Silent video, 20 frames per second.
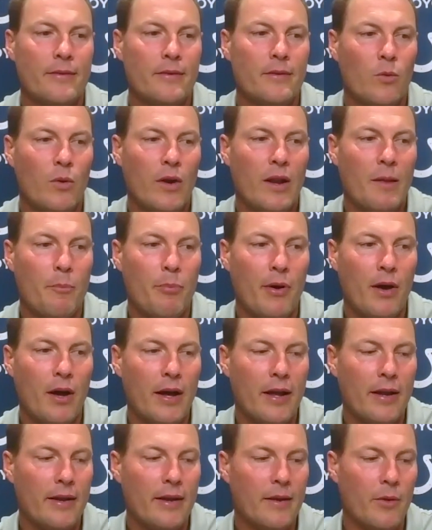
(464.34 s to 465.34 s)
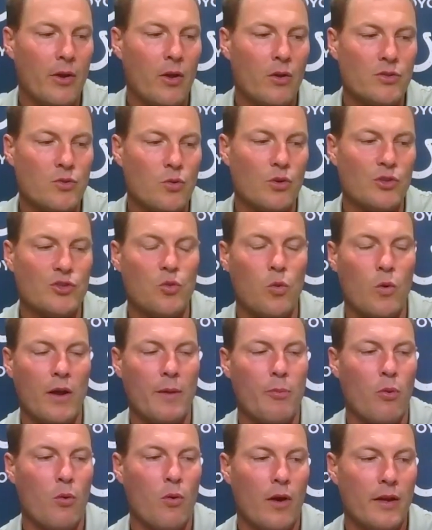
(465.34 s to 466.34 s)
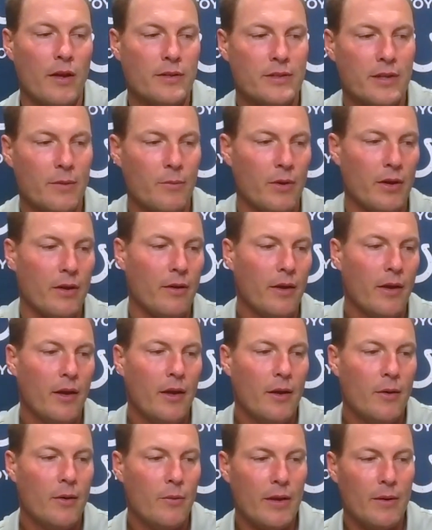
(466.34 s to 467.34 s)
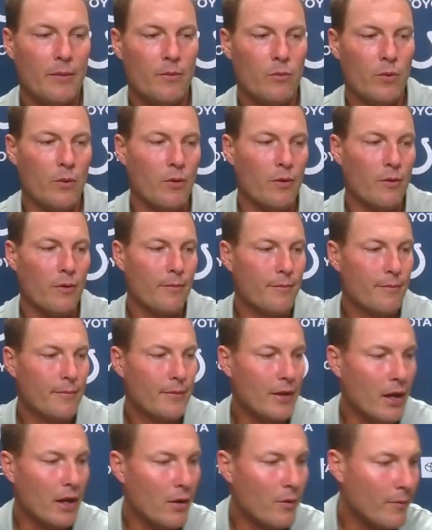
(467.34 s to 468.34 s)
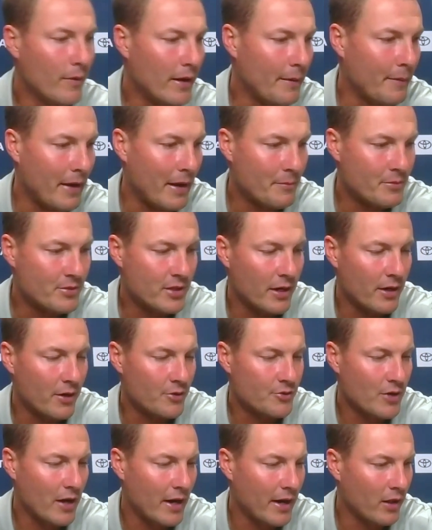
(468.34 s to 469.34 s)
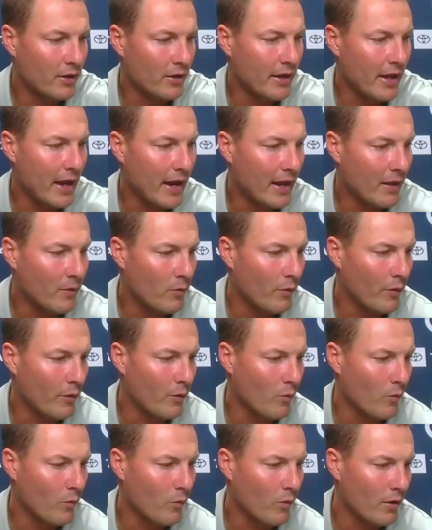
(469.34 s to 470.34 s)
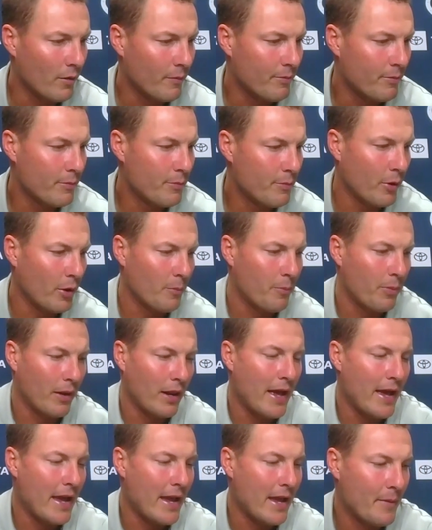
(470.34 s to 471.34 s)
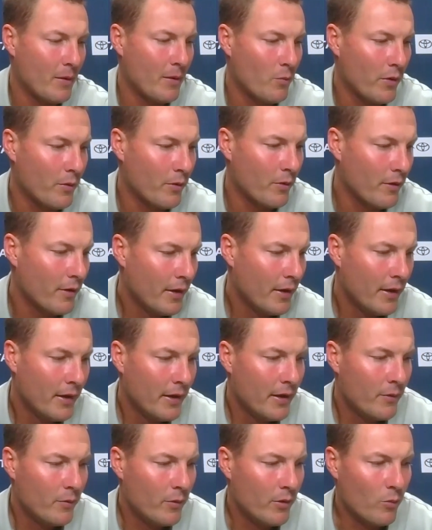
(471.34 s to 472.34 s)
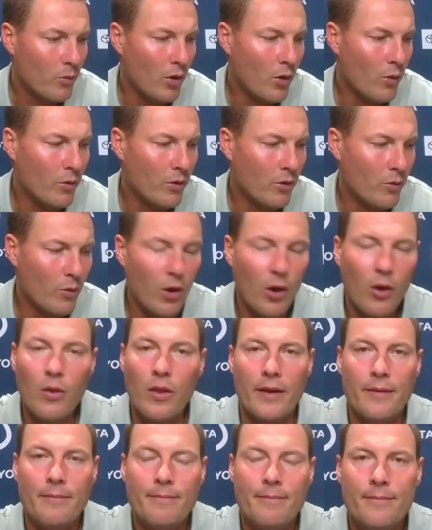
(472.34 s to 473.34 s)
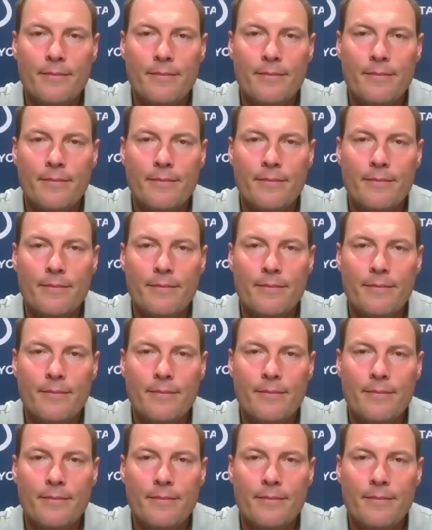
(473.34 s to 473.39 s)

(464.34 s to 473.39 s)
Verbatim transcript: We didn't punt, and we only scored twenty points. And we, we, we were, you know, I mean, I'm sitting here trying to look at it. What we were per play. I mean, we were, we were, roll, we were rolling.